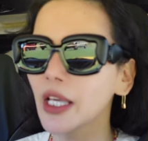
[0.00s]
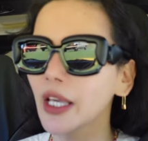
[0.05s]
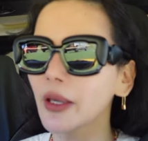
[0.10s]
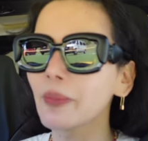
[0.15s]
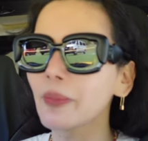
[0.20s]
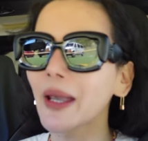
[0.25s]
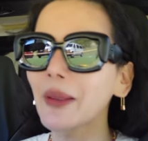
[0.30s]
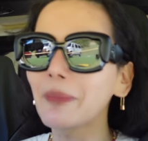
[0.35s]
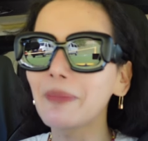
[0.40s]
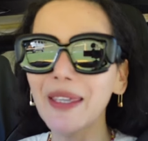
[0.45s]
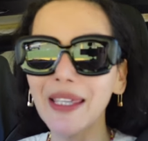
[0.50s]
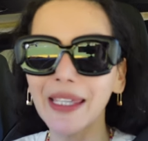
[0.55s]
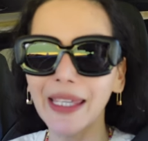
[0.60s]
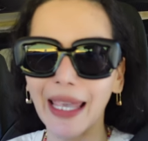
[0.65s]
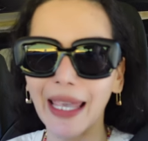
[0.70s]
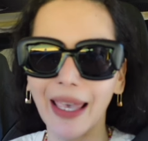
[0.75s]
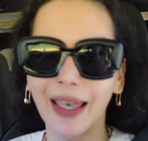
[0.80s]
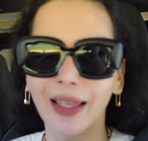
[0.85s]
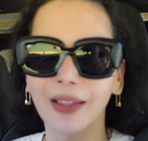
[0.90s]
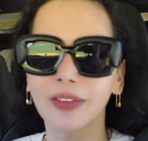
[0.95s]
it might be
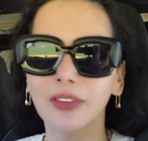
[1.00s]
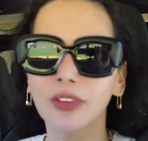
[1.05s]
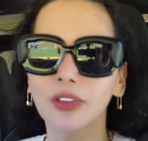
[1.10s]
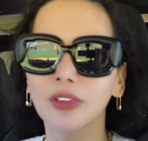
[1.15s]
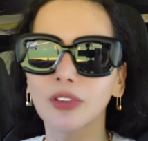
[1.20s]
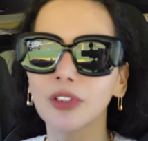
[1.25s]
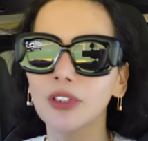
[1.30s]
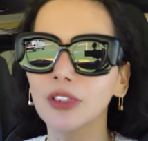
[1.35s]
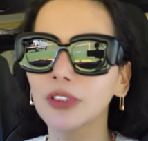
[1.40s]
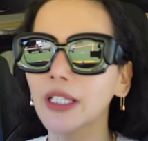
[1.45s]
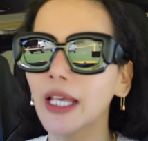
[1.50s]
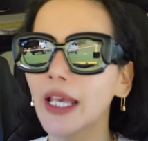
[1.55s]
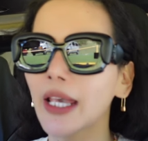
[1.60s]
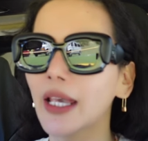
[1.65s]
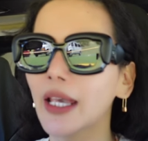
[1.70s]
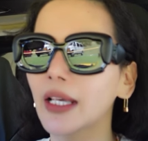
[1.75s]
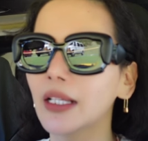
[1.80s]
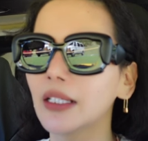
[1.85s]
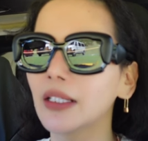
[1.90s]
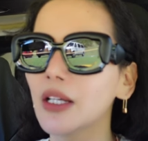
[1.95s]
canceled,
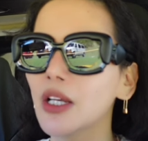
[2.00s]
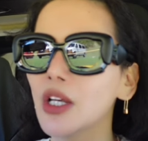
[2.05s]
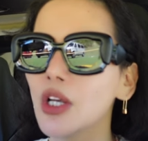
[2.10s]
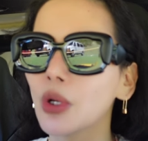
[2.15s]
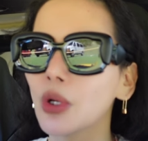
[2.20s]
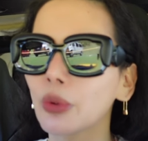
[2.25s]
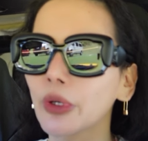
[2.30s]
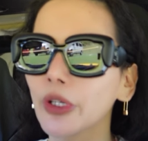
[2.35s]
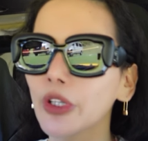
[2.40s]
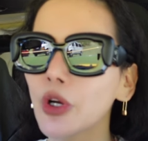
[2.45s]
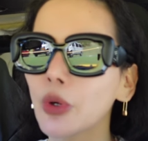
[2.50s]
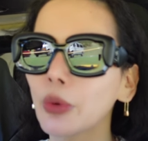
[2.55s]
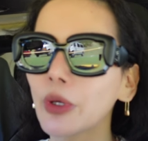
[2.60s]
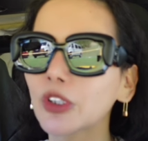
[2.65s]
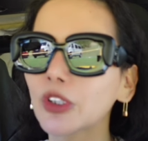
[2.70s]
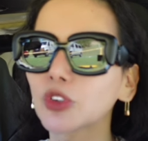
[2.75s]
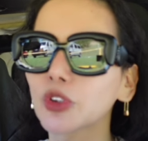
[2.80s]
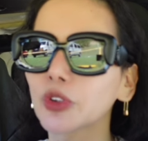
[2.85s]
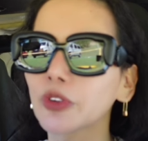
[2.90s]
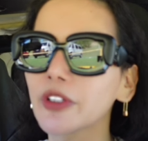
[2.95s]
and we're
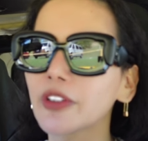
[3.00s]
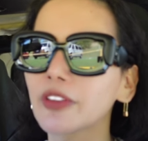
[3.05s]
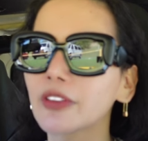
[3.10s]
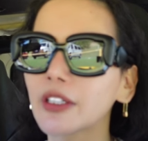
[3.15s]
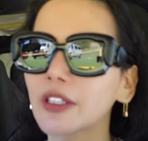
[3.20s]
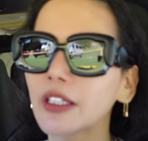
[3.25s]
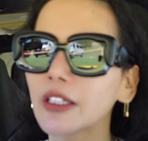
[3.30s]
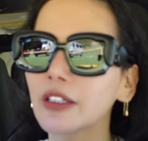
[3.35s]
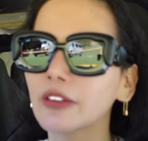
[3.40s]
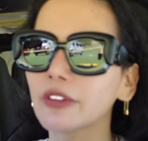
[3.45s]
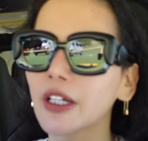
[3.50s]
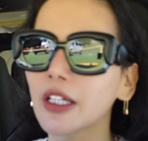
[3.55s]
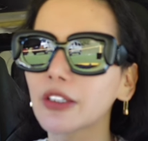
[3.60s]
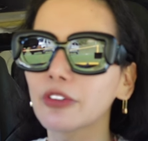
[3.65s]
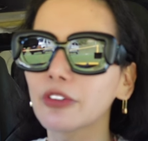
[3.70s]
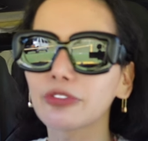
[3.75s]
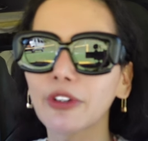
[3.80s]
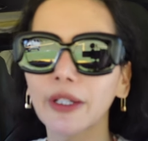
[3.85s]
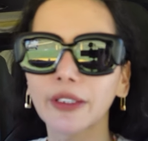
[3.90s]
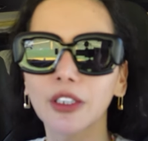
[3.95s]
going to receive
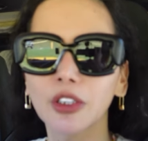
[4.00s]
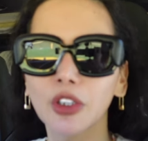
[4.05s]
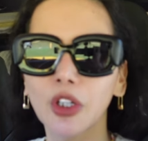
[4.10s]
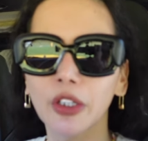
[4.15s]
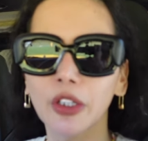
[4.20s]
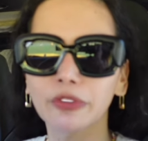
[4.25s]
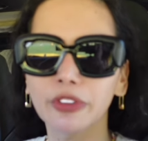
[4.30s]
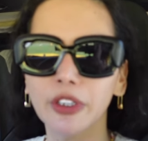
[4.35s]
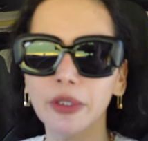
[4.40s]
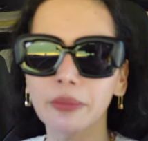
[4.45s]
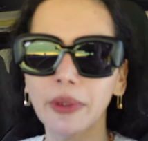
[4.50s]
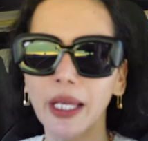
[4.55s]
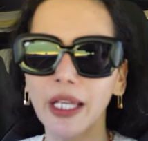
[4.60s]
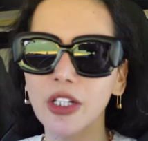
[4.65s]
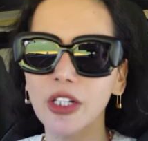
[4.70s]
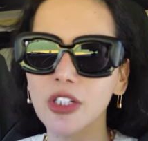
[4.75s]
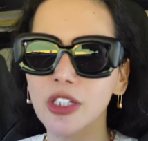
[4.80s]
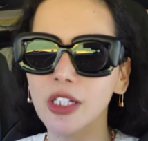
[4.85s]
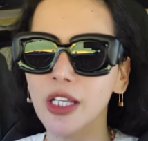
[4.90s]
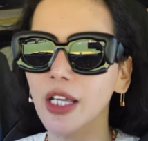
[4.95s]
the final
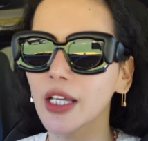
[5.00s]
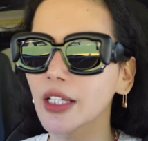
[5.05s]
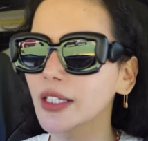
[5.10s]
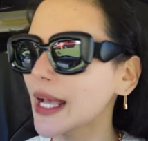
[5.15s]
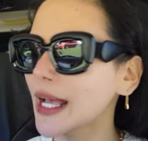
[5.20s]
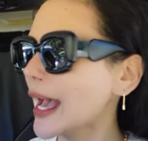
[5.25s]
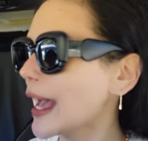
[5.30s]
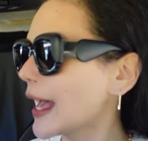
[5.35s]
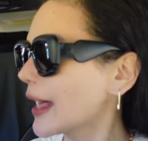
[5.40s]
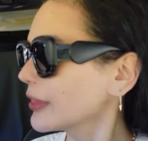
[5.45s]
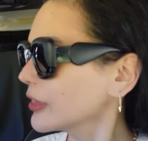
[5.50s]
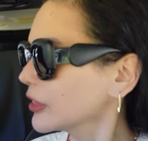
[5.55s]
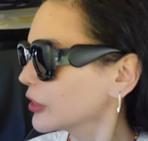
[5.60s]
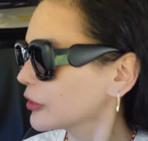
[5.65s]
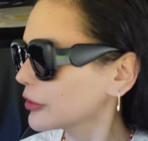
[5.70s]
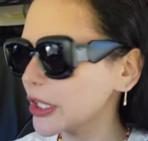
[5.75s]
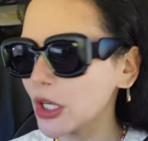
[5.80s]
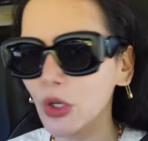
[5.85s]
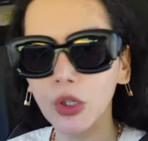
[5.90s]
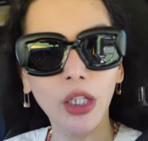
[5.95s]
confirmation at
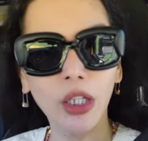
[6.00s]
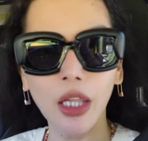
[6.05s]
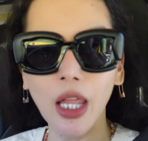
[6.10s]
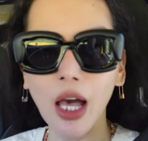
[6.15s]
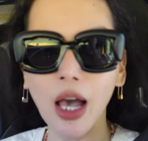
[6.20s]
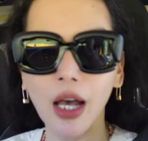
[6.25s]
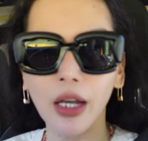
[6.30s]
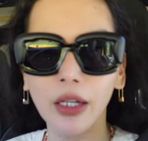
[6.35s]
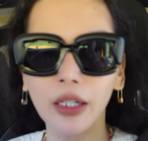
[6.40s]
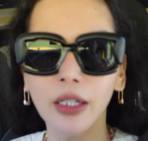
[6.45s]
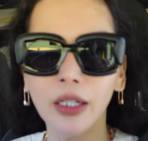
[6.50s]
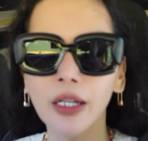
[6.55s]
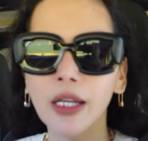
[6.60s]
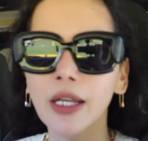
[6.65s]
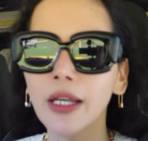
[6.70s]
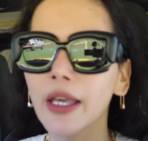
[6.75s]
3 o'clock.